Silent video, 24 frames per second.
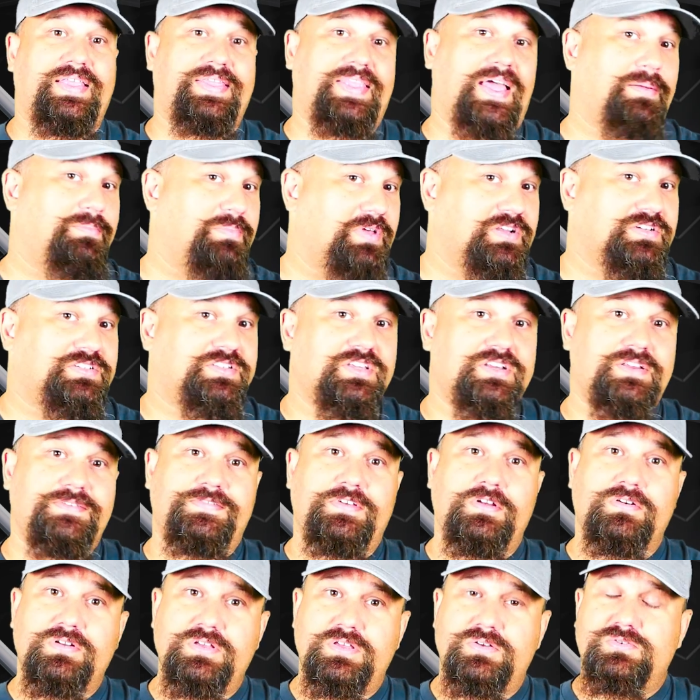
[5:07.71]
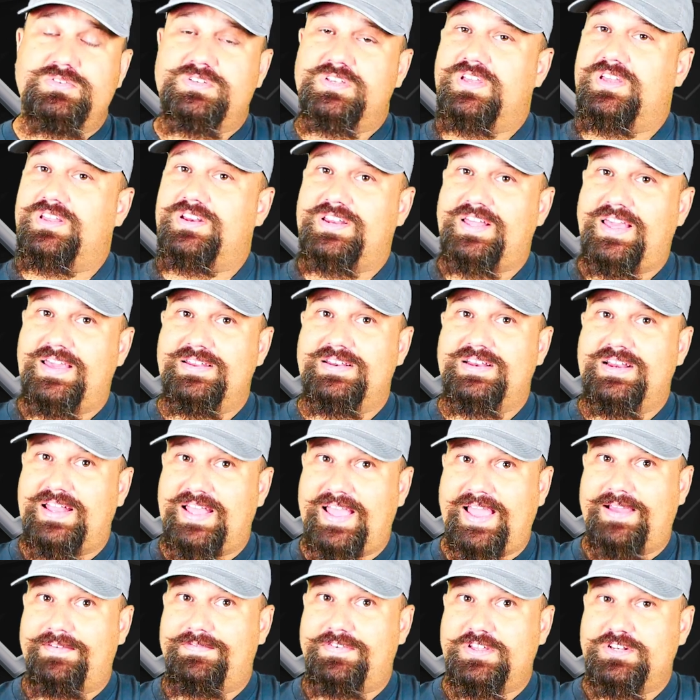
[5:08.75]
That means that if you're using a
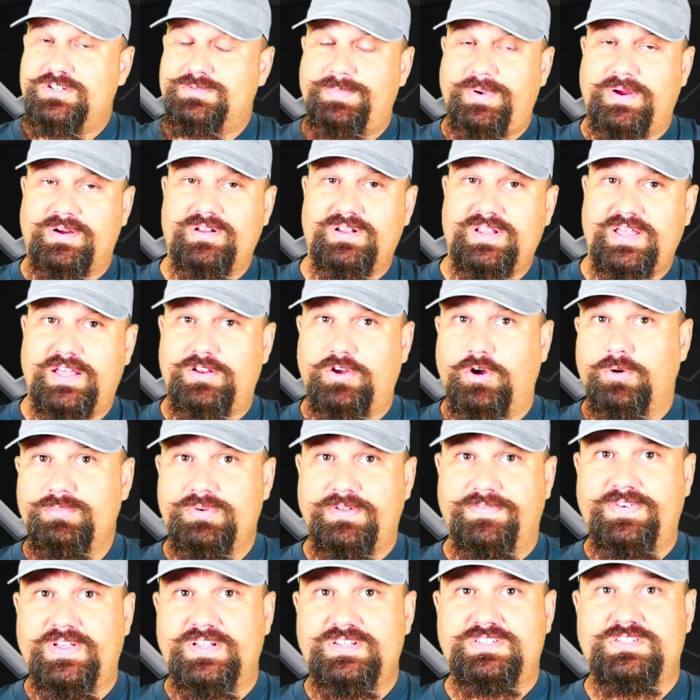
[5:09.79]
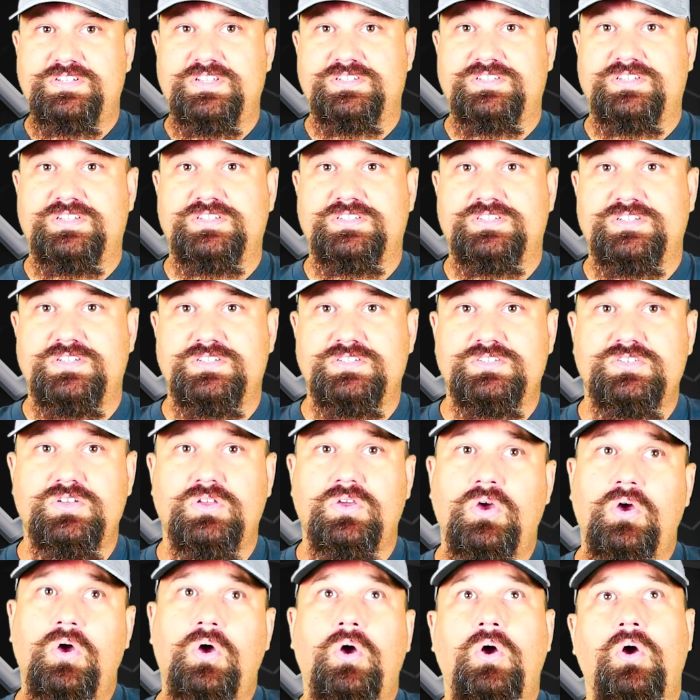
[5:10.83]
10.5-inch barrel at home defense distances,
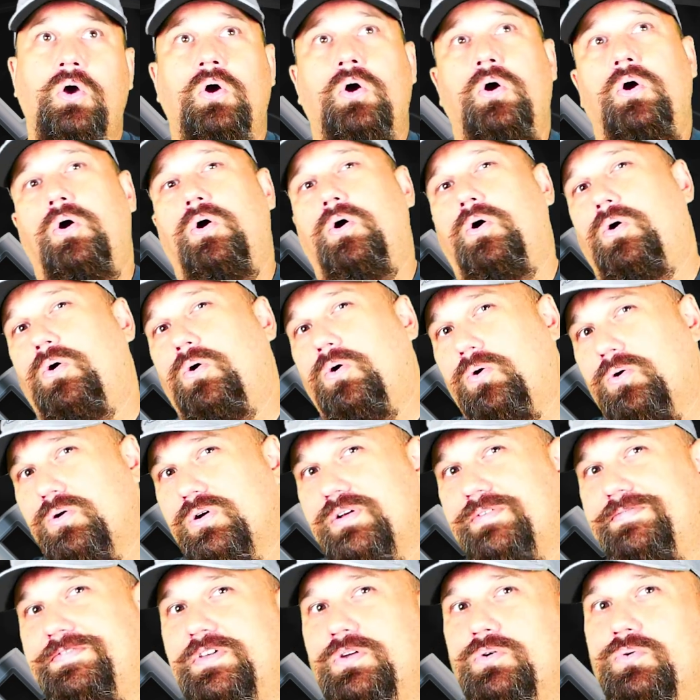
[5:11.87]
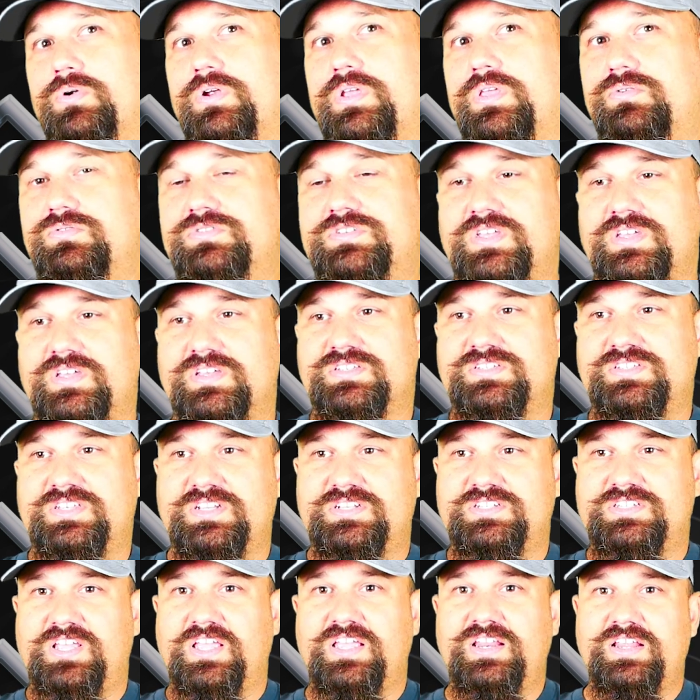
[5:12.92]
or if you were using a
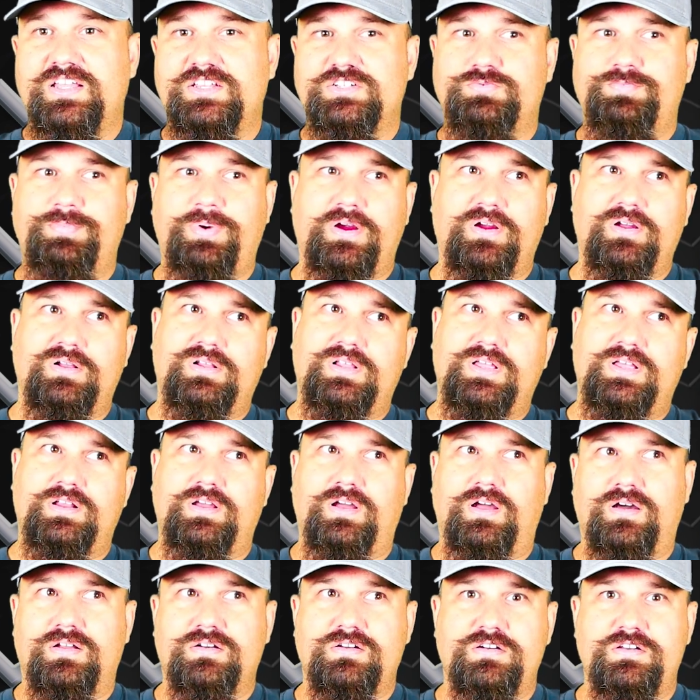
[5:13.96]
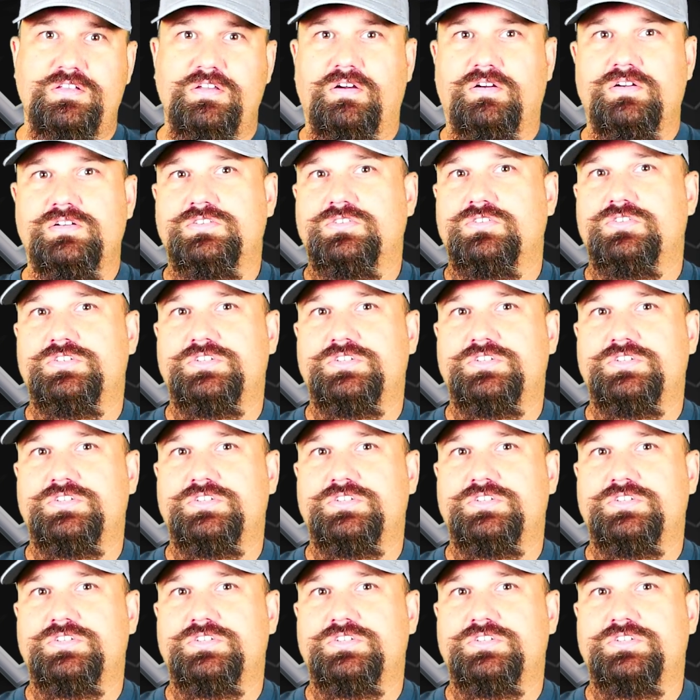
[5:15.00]
16-inch barrel at 100 yards or